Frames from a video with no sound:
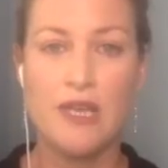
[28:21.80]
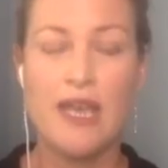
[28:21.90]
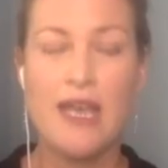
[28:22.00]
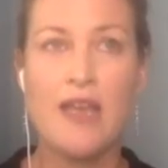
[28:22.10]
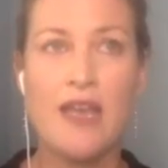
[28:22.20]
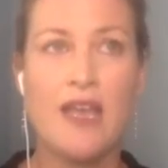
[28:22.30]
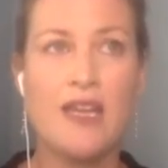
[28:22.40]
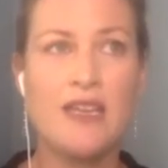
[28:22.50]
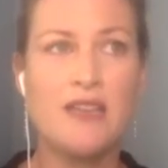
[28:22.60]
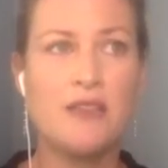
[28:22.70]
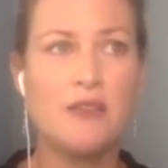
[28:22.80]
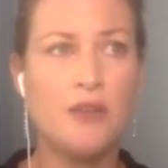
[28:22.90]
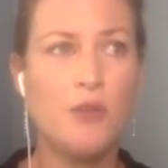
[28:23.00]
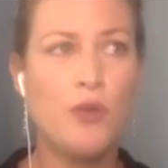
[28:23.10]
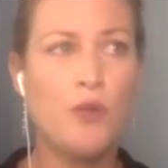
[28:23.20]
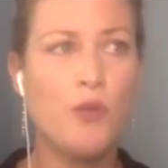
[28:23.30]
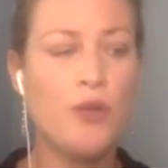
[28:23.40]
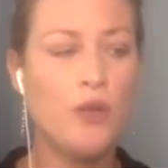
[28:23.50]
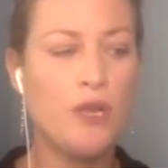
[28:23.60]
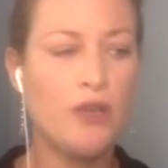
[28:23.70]
uh, and i you, you
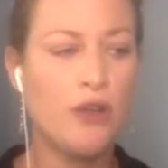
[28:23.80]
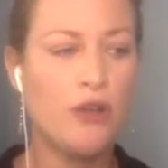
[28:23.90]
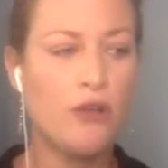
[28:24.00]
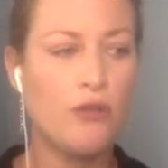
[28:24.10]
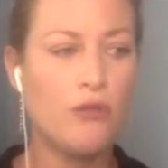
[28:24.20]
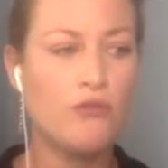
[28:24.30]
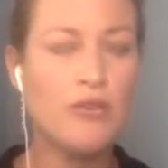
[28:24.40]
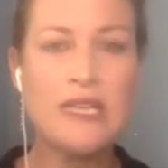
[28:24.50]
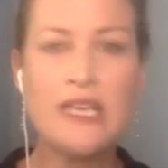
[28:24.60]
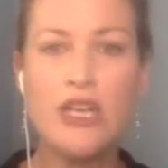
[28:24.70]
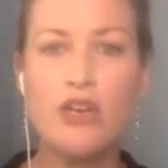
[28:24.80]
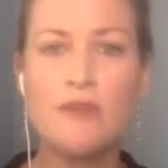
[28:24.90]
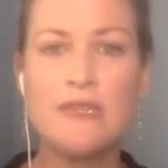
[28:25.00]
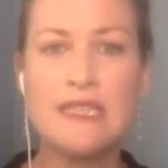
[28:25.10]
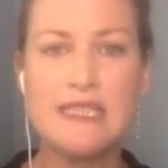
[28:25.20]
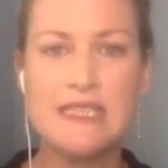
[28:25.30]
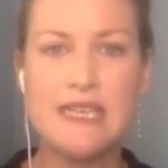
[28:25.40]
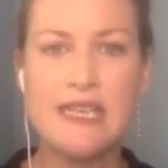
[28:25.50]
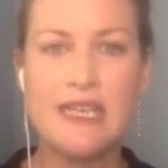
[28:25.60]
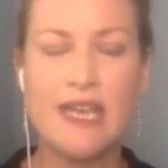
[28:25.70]
know what i really commonly
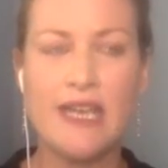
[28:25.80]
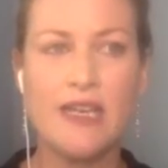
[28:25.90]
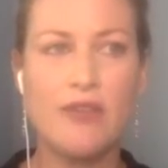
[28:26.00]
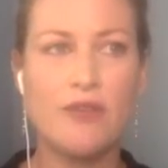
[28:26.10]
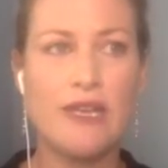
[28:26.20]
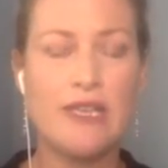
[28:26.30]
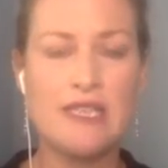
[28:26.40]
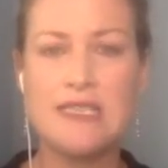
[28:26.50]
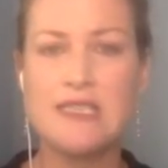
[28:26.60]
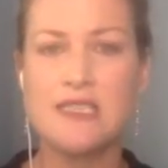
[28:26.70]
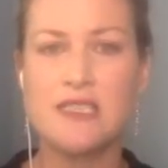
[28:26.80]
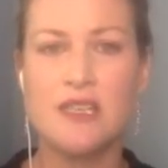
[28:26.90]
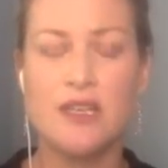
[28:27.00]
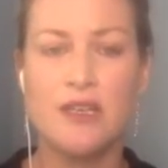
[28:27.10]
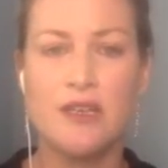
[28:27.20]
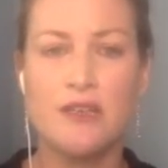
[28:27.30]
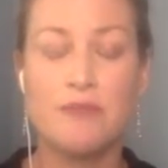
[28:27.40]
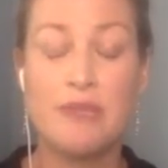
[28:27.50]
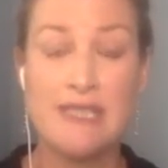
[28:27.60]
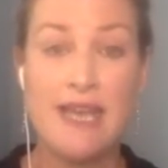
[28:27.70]
see and it and it does
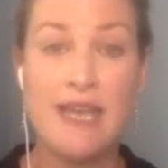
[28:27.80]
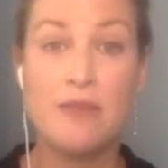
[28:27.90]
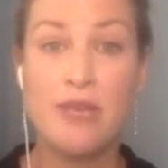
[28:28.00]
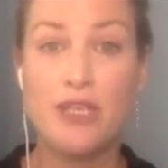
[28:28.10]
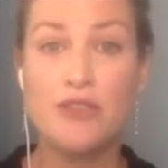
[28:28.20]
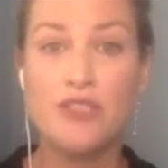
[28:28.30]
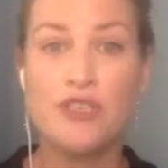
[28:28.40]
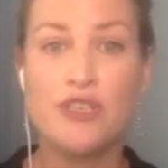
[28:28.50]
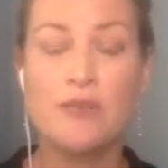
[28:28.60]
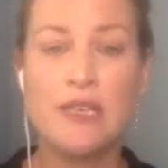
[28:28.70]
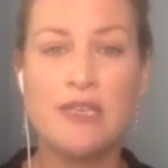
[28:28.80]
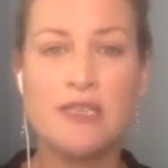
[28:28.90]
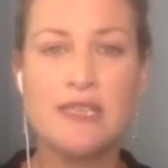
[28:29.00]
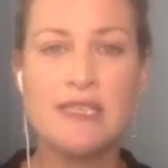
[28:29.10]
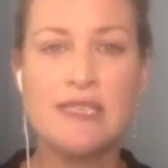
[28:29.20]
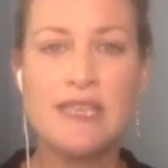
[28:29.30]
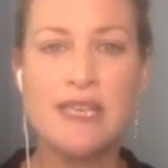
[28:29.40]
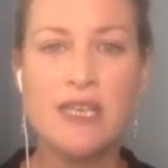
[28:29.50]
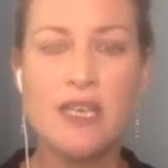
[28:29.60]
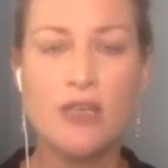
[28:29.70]
saddened me and concern me is I
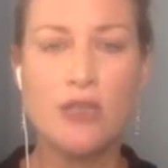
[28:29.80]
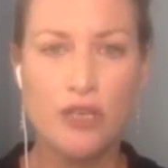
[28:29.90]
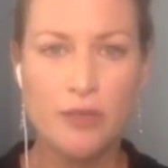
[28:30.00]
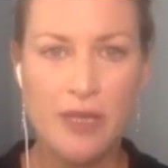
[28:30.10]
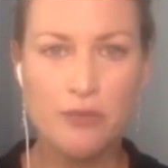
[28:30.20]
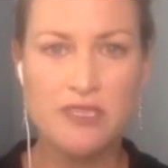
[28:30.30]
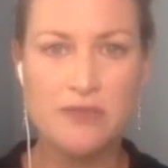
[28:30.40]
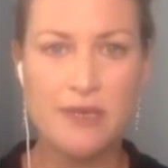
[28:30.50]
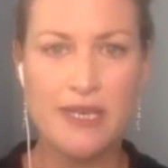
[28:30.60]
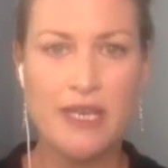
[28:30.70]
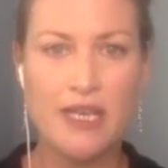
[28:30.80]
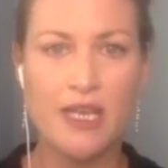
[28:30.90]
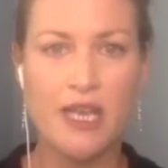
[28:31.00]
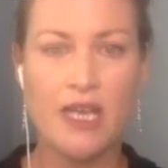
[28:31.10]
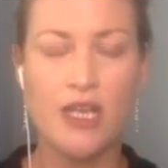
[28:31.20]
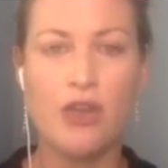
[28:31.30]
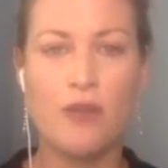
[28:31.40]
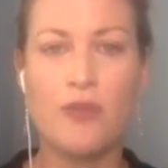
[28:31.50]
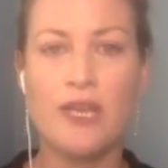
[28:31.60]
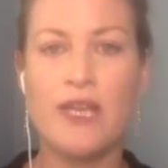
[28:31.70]
see a lot of people speaking and not
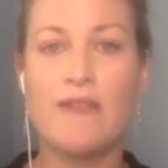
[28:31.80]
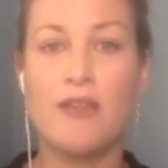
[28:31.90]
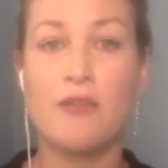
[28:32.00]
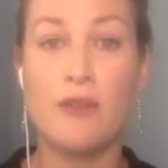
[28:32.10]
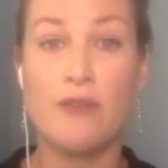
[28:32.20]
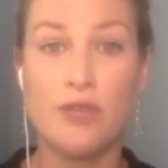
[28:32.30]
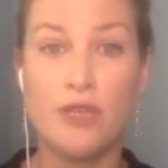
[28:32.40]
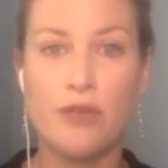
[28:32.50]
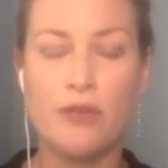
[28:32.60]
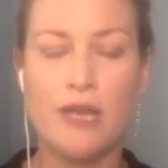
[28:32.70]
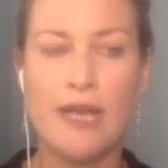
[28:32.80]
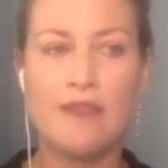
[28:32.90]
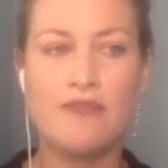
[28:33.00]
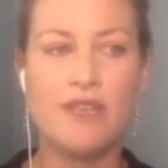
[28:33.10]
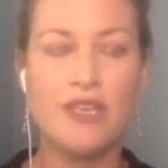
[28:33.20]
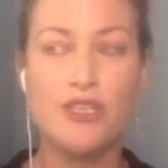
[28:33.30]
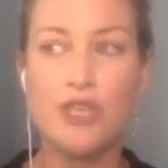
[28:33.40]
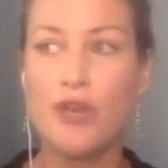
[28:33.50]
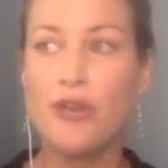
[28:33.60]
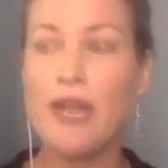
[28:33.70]
bringing in that revenue. And if they
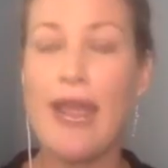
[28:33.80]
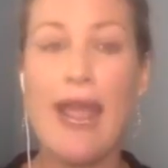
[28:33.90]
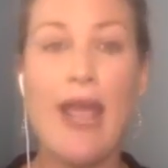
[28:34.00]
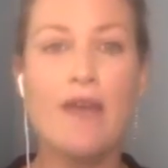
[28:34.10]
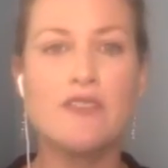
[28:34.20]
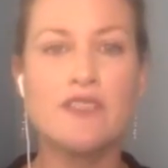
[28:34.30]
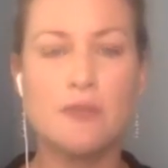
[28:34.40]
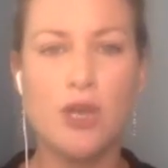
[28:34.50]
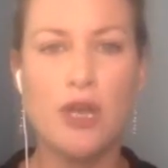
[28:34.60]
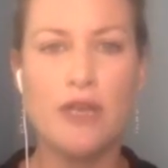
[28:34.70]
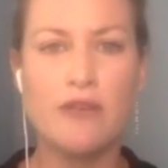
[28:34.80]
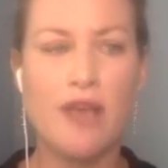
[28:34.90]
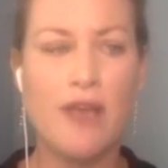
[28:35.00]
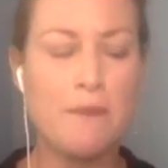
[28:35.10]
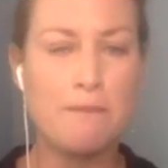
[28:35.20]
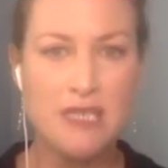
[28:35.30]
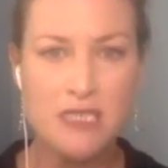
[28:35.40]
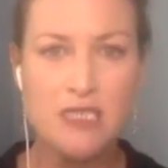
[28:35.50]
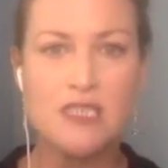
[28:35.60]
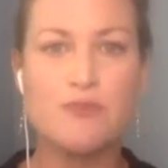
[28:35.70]
don't have some kind of other
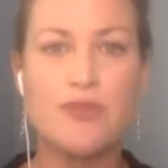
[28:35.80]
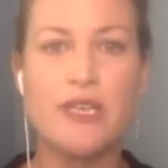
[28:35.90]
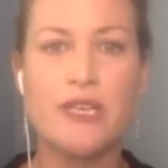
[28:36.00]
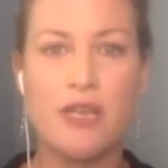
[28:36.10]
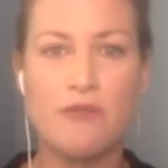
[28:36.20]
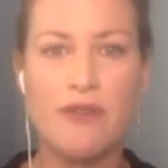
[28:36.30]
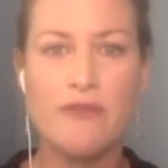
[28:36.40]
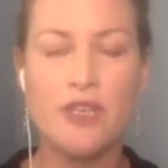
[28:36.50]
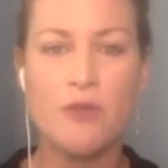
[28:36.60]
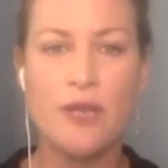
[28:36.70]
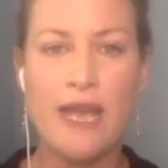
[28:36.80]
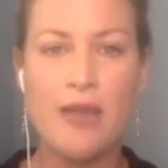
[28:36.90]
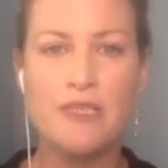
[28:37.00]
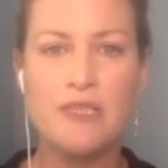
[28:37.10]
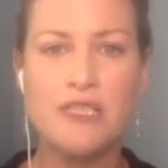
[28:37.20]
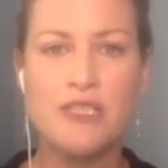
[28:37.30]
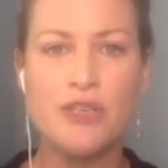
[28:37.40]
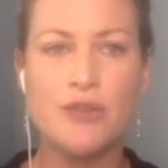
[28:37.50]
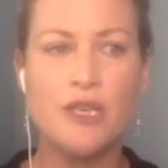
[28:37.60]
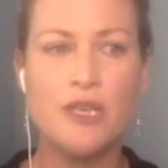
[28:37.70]
business bringing in that revenue, what happens is you